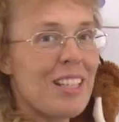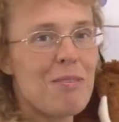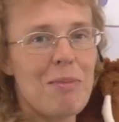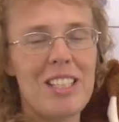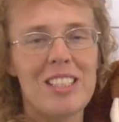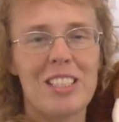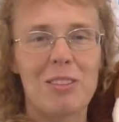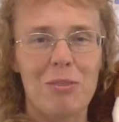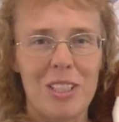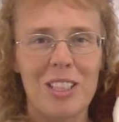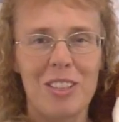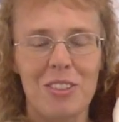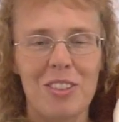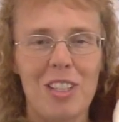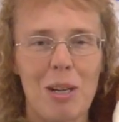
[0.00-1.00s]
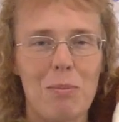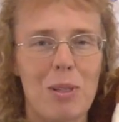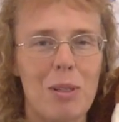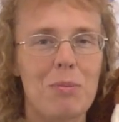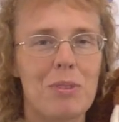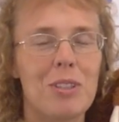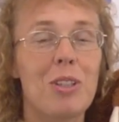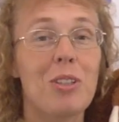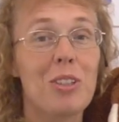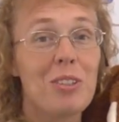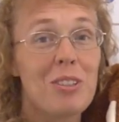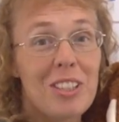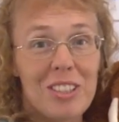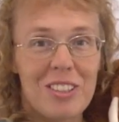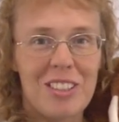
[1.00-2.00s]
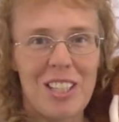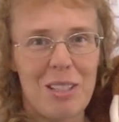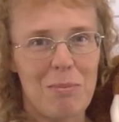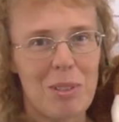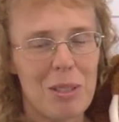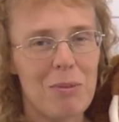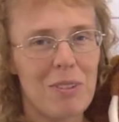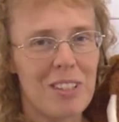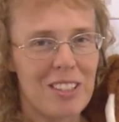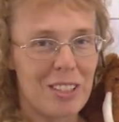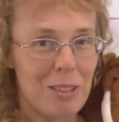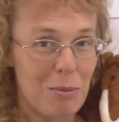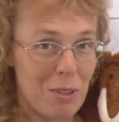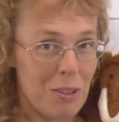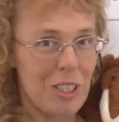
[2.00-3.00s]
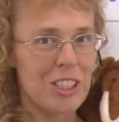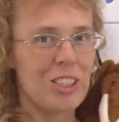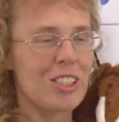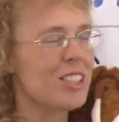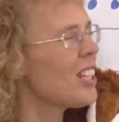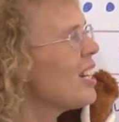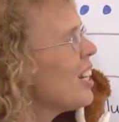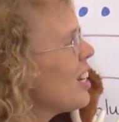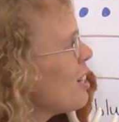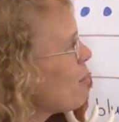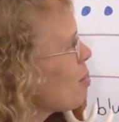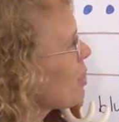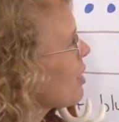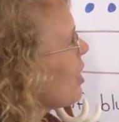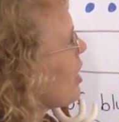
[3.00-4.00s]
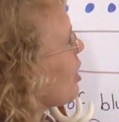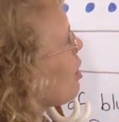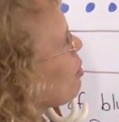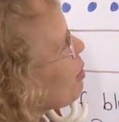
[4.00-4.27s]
that means that we need to come up, or you need to come up with some questions. What kind of